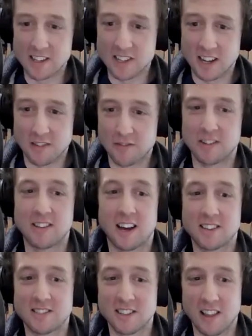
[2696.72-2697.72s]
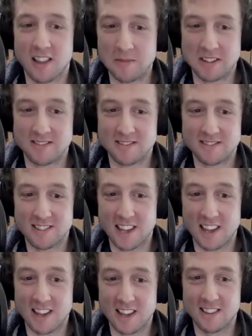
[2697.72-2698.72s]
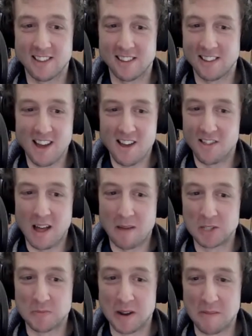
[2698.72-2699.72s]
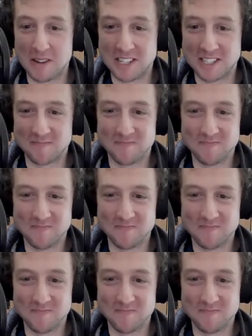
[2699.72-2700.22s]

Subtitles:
I had a fantastic lambing. Lambing's been amazing.